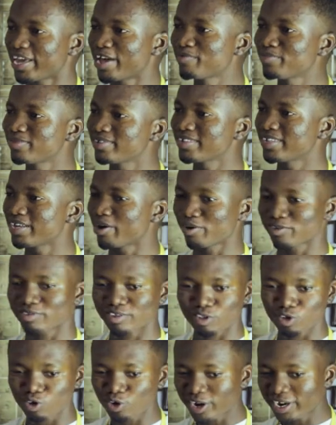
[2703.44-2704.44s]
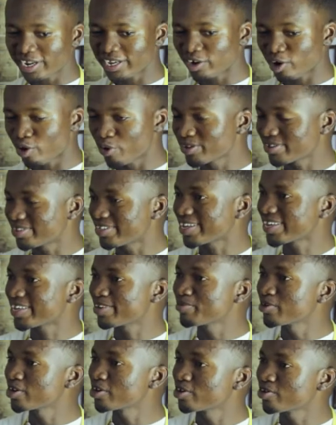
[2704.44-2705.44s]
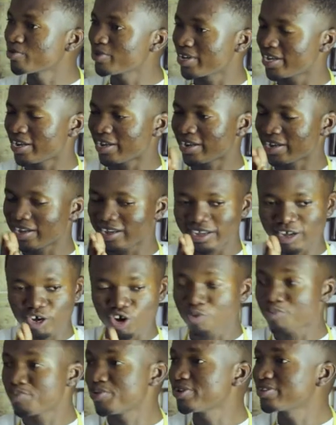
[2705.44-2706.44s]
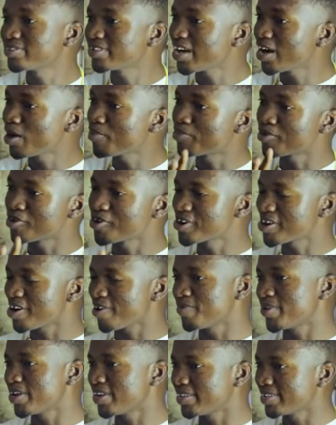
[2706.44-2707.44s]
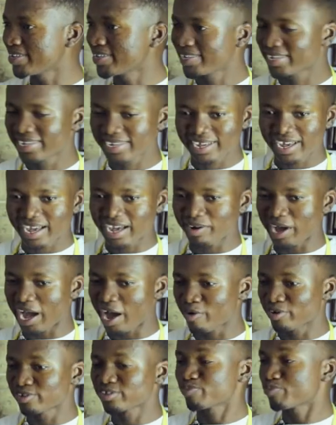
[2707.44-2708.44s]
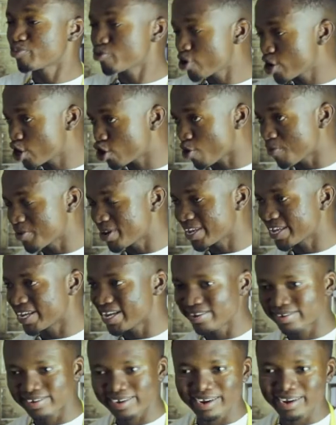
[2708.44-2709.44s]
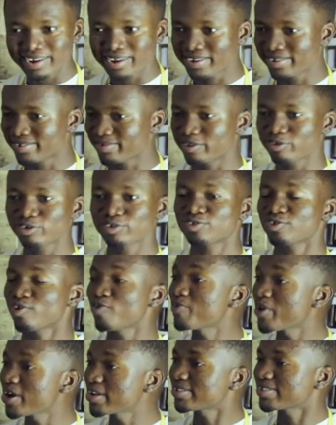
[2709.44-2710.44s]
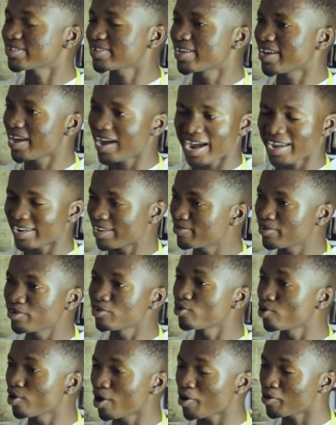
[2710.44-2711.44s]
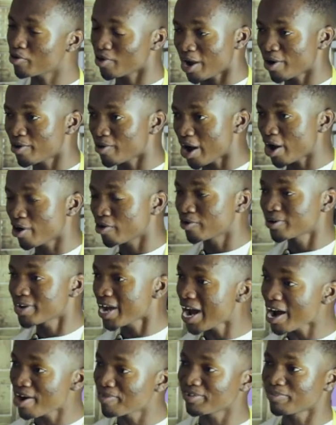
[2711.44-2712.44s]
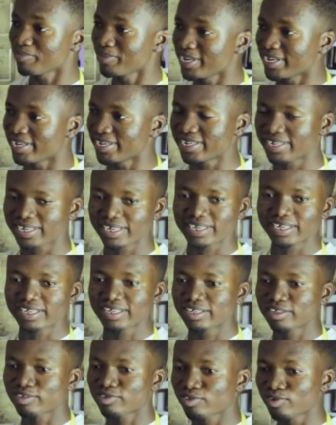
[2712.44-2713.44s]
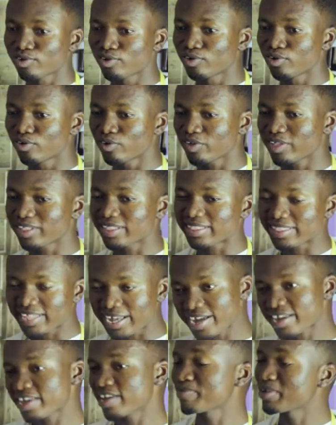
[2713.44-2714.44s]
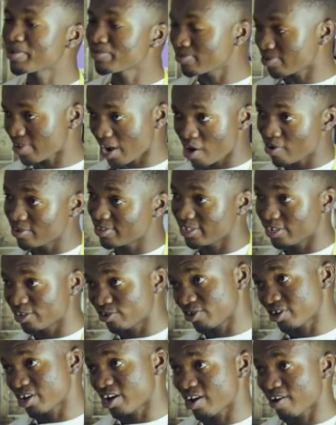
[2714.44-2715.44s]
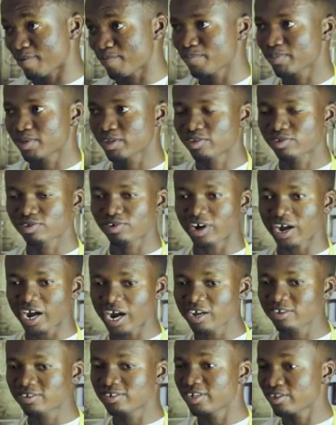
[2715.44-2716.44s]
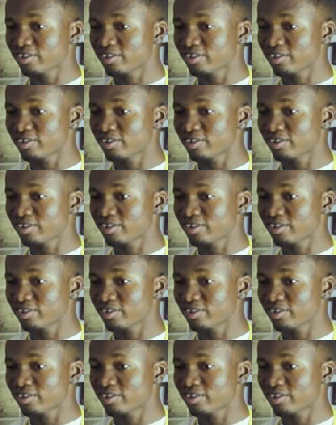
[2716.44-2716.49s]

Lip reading: empty, I was lonely, always in the cubicle with a computer programming. I was poor in communication, leadership. There was so much I didn't even know I could have in me. Mm-hmm. So that gave up to IoT Network Hub. So wow. IoT